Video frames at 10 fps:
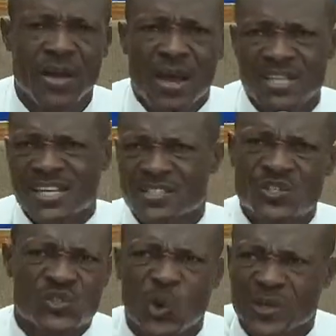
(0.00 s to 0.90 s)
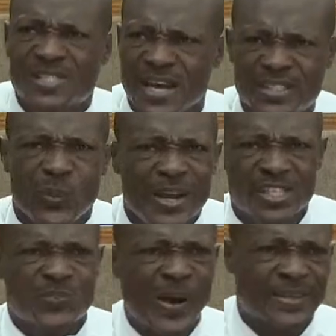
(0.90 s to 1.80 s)
is associating with these
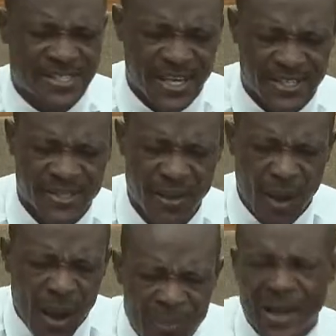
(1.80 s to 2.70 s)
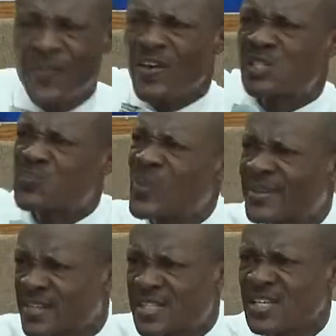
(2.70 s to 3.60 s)
practices, because these
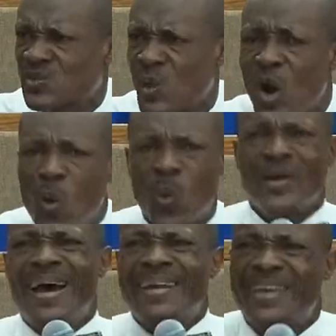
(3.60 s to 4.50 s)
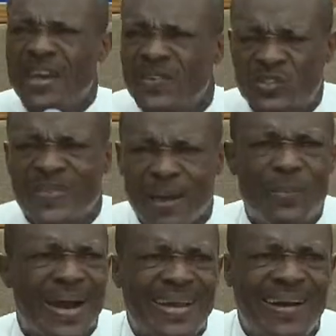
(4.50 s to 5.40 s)
practices were not given to them
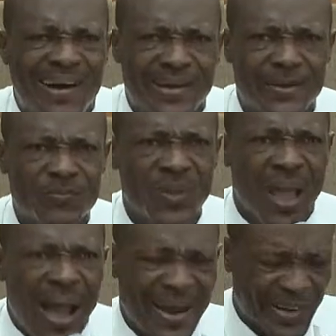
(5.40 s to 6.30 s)
by God. And